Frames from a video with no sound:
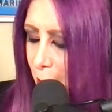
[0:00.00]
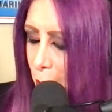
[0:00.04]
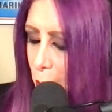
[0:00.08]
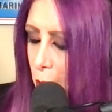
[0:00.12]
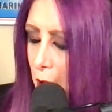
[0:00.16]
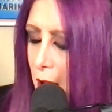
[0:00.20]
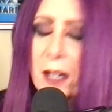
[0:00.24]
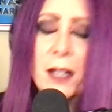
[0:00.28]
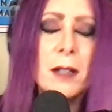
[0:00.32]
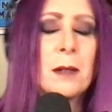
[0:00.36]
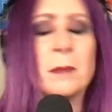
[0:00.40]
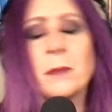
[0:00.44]

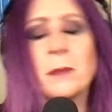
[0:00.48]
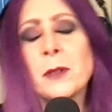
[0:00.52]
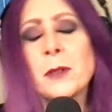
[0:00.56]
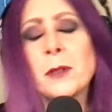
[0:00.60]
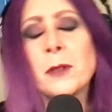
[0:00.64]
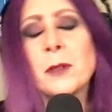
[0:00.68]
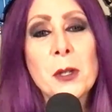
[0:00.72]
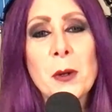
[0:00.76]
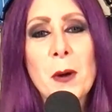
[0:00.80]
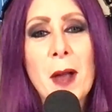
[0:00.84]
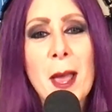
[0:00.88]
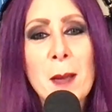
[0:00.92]
Welcome
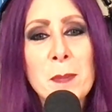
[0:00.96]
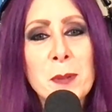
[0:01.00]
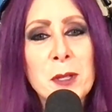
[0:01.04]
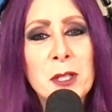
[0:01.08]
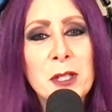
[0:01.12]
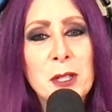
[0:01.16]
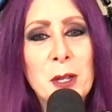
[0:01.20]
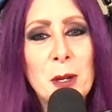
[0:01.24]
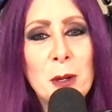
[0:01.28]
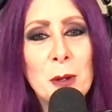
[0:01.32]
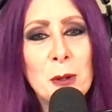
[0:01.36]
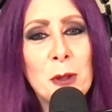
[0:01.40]
to
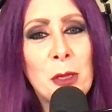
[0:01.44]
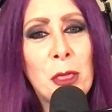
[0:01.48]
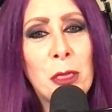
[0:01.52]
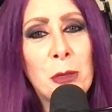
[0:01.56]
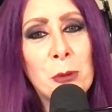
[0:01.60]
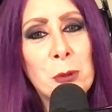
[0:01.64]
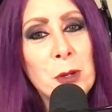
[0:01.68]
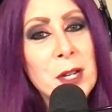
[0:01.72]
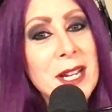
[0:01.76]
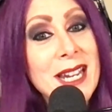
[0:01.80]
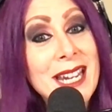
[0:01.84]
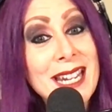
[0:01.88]
episode
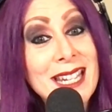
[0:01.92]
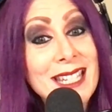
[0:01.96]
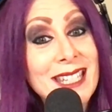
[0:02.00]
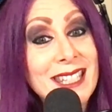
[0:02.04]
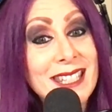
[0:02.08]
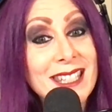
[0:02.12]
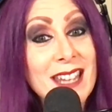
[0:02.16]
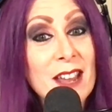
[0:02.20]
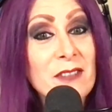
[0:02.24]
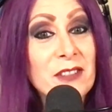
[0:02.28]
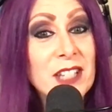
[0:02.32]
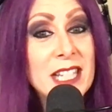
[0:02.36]

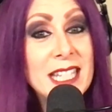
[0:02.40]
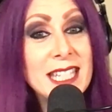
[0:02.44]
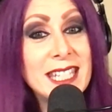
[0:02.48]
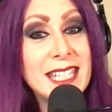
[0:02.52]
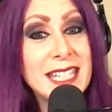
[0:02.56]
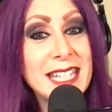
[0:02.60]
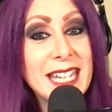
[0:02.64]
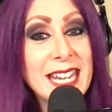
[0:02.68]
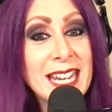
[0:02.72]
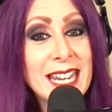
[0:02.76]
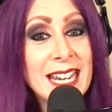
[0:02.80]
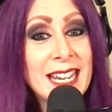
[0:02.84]

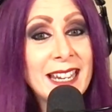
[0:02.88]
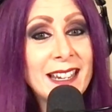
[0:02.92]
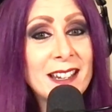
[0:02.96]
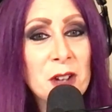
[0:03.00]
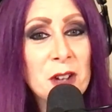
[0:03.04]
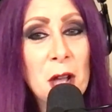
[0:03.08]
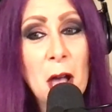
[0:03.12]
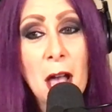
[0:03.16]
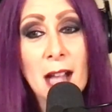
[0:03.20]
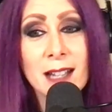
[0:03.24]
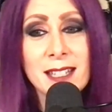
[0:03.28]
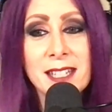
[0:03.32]
317
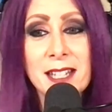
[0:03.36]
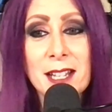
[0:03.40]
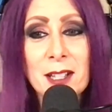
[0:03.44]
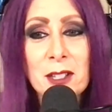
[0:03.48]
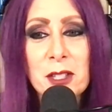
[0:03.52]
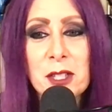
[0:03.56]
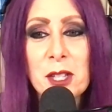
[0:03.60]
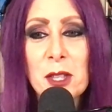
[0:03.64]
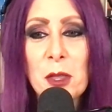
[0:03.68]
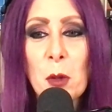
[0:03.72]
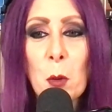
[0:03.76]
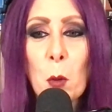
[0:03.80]
of
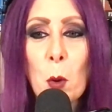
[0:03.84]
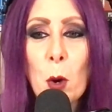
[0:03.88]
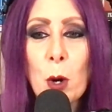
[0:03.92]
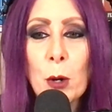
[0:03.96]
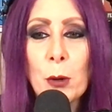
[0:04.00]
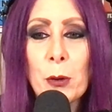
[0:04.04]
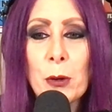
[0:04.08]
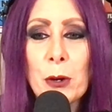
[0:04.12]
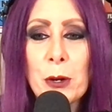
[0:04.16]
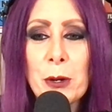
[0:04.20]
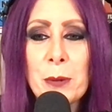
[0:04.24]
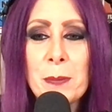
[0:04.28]
Cocktails in the
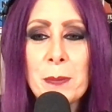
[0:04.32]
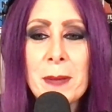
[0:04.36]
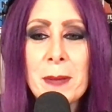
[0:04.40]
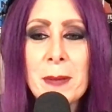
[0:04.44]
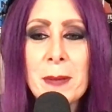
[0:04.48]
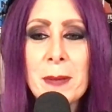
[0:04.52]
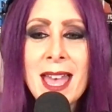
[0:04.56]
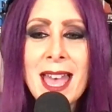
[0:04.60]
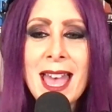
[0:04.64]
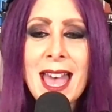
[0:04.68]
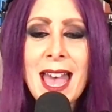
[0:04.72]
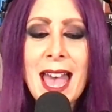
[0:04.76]
War Room.
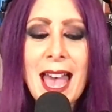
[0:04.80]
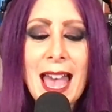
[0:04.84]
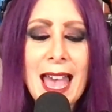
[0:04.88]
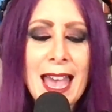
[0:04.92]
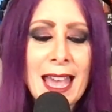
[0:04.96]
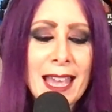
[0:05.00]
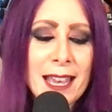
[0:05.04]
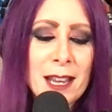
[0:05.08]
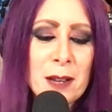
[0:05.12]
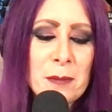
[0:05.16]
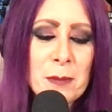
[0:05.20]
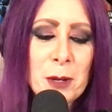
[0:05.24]

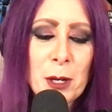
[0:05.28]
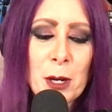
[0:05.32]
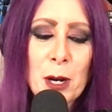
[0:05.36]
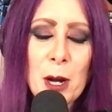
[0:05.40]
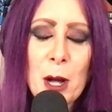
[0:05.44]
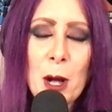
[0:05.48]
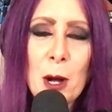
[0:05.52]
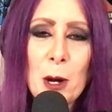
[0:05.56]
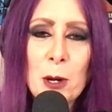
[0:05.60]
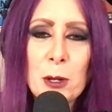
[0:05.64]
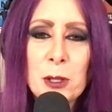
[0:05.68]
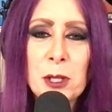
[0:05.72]
I am your
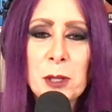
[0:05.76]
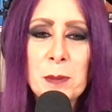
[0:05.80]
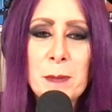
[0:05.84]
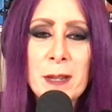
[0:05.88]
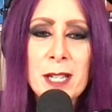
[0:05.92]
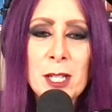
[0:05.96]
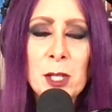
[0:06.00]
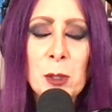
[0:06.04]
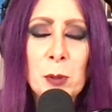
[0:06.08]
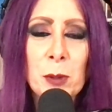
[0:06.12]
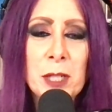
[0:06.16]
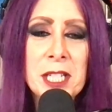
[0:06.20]
host,
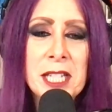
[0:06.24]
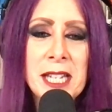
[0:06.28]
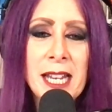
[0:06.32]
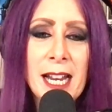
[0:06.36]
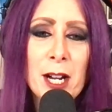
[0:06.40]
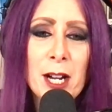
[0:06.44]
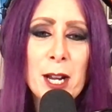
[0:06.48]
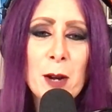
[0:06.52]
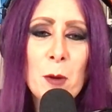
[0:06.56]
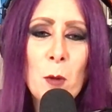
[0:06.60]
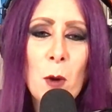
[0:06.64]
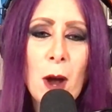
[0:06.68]
Mistress
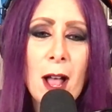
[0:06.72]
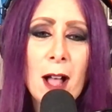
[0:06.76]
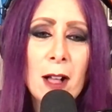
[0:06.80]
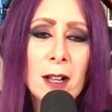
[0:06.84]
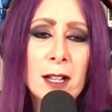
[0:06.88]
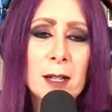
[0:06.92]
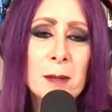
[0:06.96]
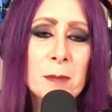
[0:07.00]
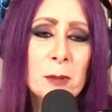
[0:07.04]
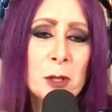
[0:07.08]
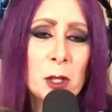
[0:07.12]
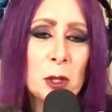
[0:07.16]
Carrie.
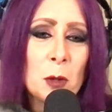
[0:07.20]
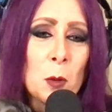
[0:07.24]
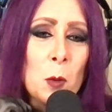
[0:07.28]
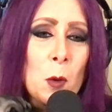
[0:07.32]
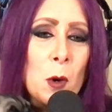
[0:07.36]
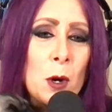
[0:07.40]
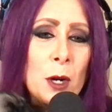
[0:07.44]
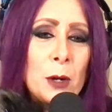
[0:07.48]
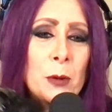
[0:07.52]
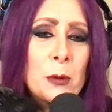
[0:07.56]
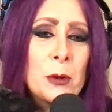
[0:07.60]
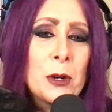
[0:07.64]
Welcome to the
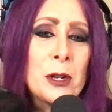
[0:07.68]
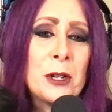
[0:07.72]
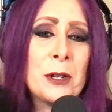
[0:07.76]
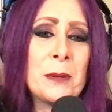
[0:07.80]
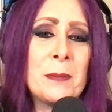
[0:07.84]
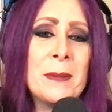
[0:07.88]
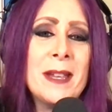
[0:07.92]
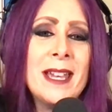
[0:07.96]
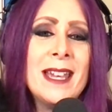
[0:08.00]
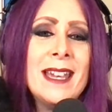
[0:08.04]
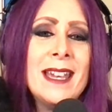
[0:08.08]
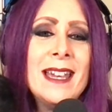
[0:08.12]
War
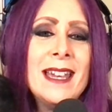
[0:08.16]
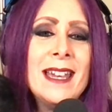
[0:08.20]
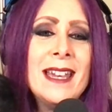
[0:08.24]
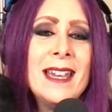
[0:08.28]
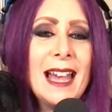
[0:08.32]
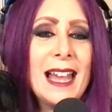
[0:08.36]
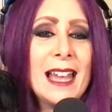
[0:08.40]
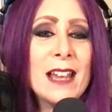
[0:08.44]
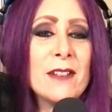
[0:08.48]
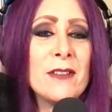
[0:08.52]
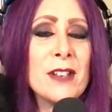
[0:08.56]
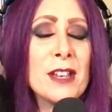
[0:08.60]
Room.
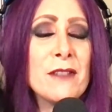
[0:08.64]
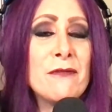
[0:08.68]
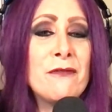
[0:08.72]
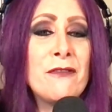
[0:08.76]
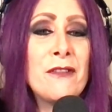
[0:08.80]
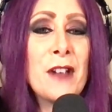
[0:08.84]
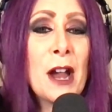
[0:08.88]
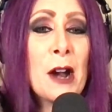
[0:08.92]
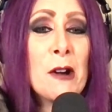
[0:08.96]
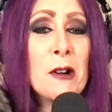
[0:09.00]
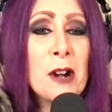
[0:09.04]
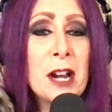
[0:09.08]
I have a
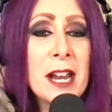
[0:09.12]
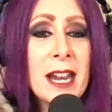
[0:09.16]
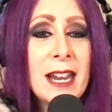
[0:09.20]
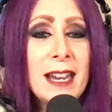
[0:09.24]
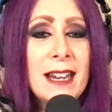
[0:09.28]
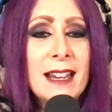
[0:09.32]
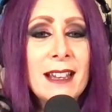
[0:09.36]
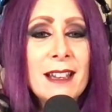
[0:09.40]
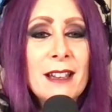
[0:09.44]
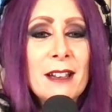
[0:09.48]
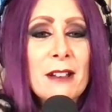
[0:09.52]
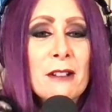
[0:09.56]

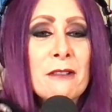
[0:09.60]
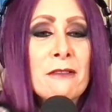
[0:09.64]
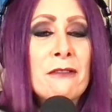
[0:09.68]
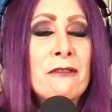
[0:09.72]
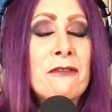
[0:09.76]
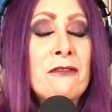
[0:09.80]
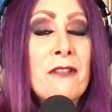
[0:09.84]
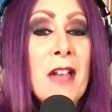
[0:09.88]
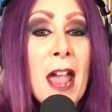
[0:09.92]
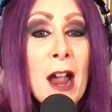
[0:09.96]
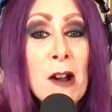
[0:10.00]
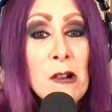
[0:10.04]
very,
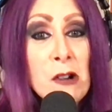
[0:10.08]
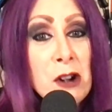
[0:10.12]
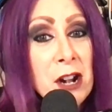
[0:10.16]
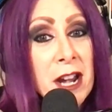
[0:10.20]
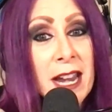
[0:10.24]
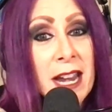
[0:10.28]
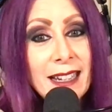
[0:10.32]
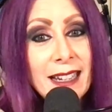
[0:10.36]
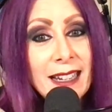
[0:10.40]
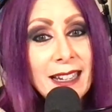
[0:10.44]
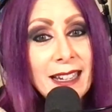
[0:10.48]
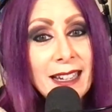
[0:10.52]

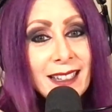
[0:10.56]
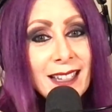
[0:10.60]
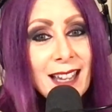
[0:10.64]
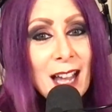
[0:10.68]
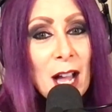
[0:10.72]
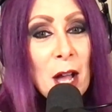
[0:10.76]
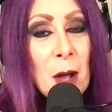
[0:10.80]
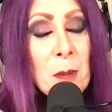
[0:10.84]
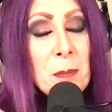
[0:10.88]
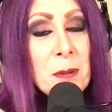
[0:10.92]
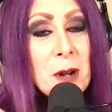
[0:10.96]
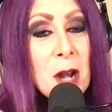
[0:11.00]
very
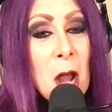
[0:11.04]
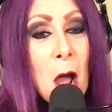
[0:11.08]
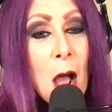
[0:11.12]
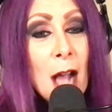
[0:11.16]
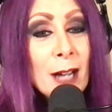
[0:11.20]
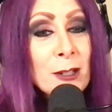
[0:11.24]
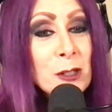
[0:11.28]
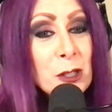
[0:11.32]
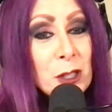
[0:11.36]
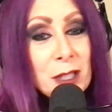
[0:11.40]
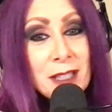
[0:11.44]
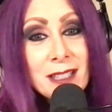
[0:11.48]

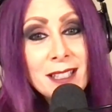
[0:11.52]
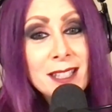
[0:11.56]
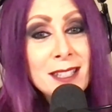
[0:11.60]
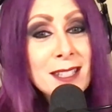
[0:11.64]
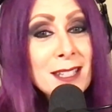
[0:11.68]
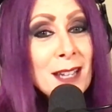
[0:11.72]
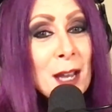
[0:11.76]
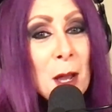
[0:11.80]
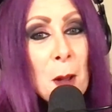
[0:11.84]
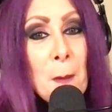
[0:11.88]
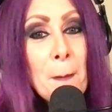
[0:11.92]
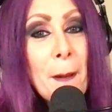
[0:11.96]

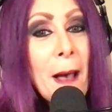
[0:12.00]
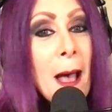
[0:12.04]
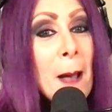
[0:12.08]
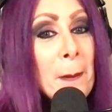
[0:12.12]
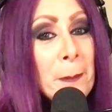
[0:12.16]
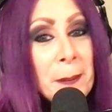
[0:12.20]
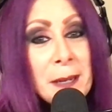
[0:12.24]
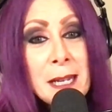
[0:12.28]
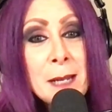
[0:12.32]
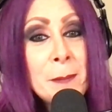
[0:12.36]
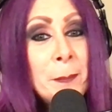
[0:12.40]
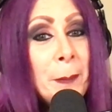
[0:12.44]
obnoxious
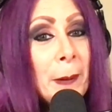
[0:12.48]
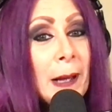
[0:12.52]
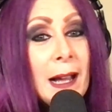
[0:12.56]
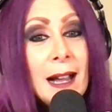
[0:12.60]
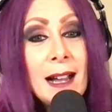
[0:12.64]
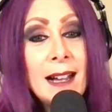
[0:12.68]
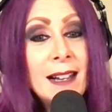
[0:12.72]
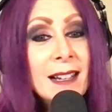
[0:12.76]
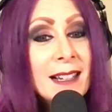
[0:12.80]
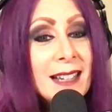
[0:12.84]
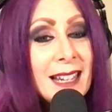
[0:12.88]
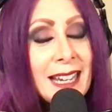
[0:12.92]
puppy
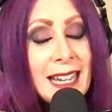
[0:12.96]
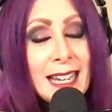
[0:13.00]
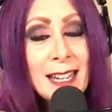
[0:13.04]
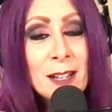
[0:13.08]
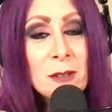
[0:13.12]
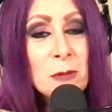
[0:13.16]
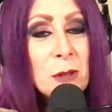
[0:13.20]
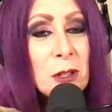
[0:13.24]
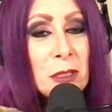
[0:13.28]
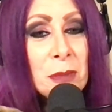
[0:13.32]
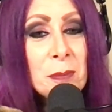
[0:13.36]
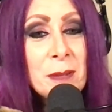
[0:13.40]
pug
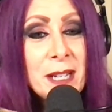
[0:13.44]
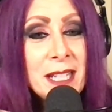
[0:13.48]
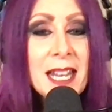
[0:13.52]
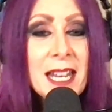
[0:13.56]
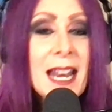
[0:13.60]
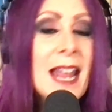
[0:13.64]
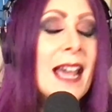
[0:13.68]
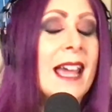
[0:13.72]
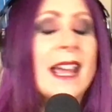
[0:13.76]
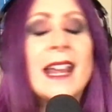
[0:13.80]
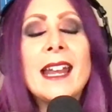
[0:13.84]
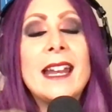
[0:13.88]
in with me
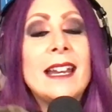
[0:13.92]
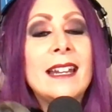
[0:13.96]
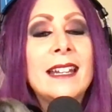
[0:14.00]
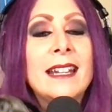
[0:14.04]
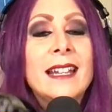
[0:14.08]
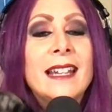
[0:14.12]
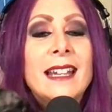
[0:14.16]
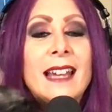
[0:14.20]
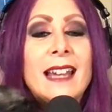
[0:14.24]
tonight.